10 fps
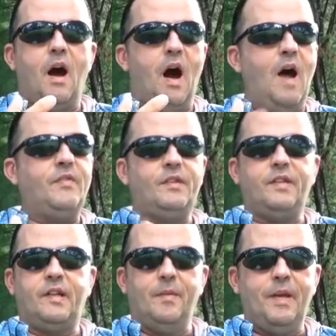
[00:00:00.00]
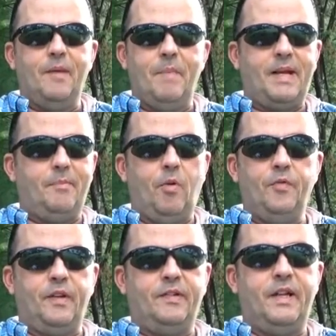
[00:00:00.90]
obviously comes out making
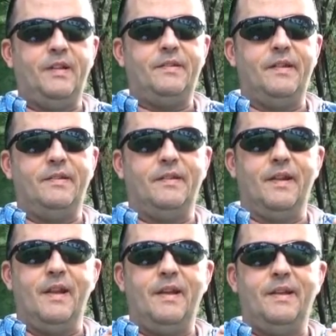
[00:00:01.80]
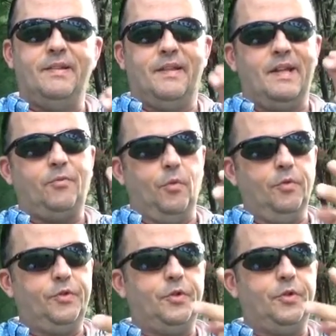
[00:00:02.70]
perfect sense, is that's rule 2,